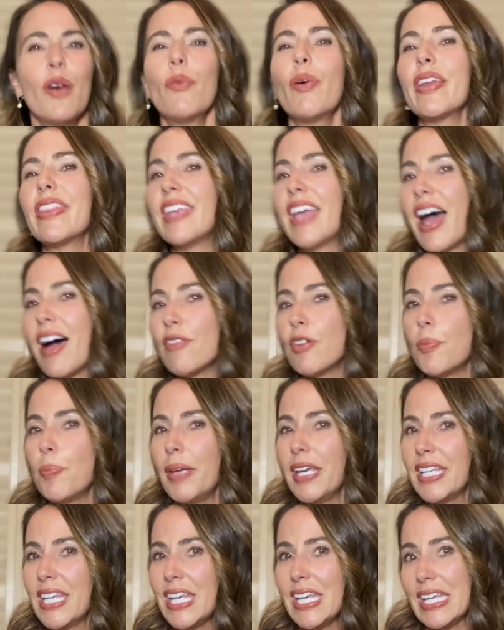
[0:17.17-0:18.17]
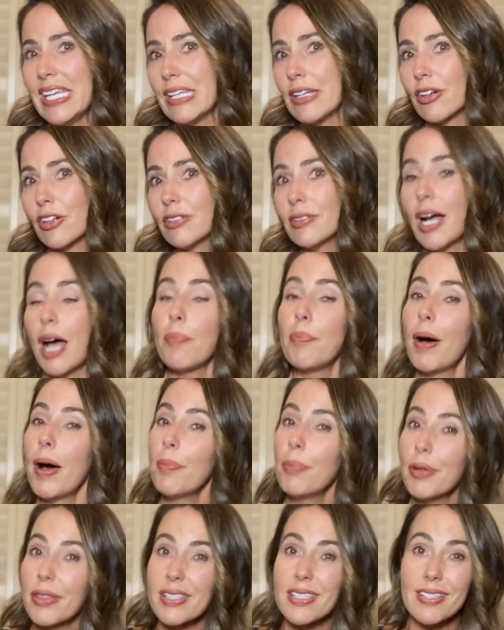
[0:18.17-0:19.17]
Whether you have a picky eater, a
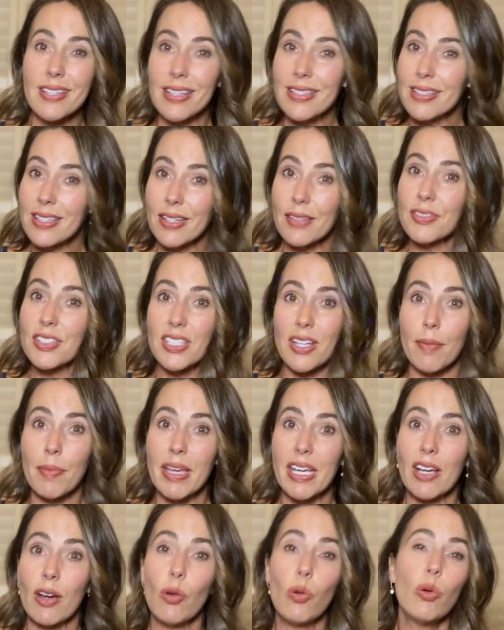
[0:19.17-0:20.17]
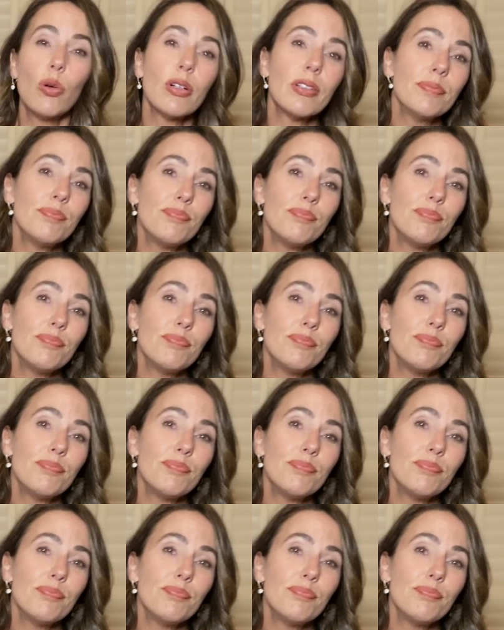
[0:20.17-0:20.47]
pup with a sensitive stomach, or